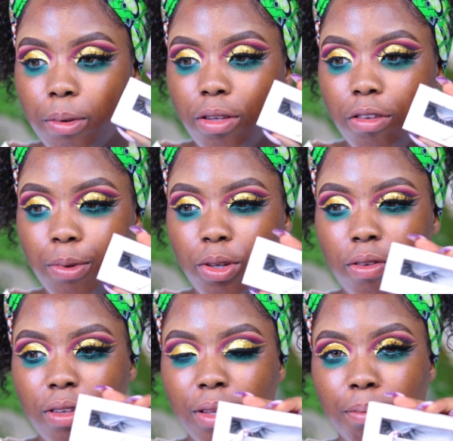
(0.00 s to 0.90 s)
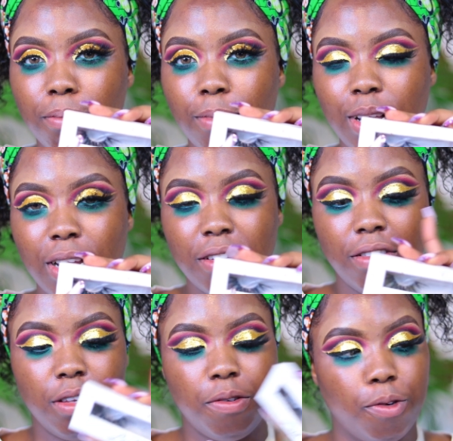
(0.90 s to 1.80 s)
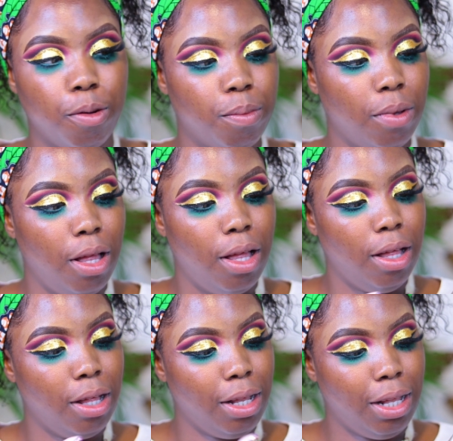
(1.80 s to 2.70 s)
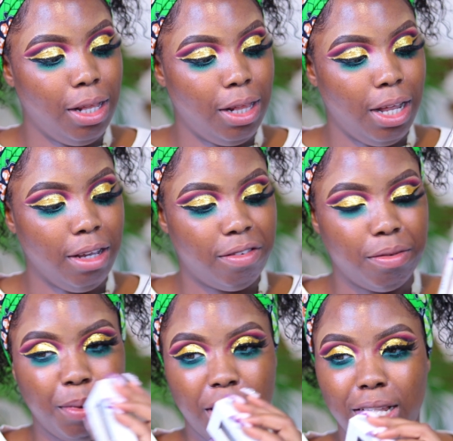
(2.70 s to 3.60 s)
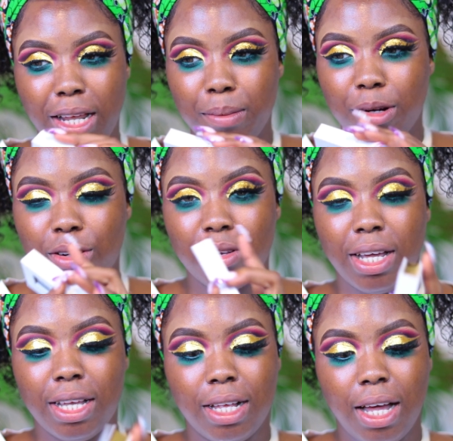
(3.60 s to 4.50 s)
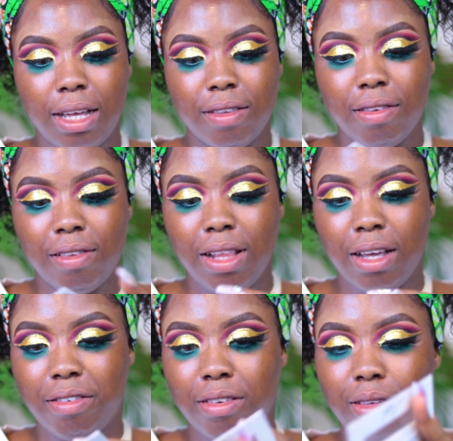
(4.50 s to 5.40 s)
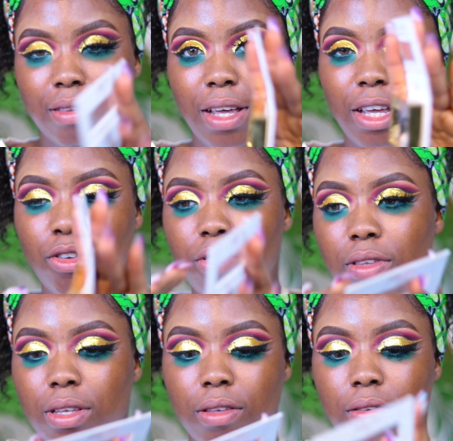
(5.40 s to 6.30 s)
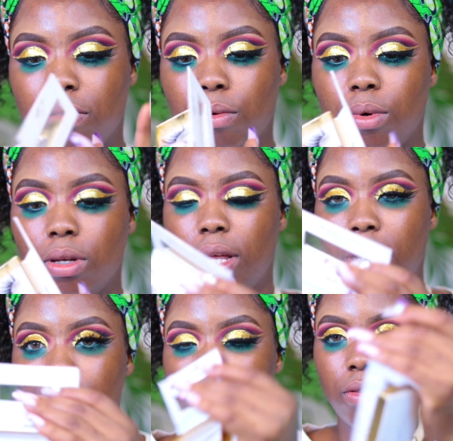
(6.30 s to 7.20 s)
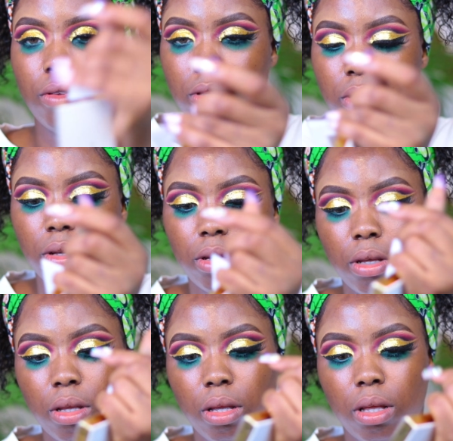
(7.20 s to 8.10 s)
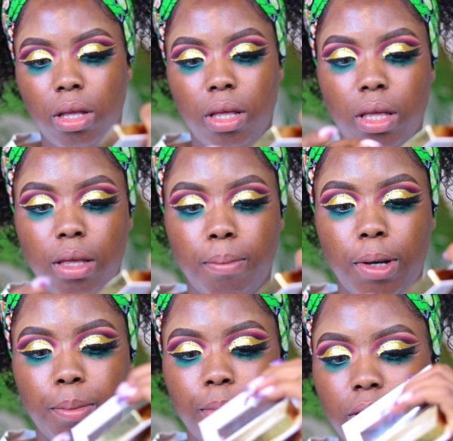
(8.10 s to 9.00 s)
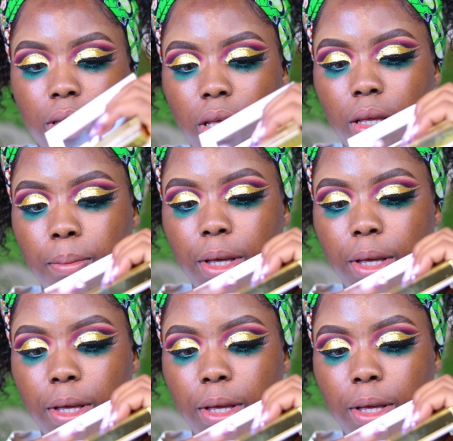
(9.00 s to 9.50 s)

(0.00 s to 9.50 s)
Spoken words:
I'm going to be using my lashes from Lash by Glam Girl. Like, guys, these lashes, this is the one I used in my birthday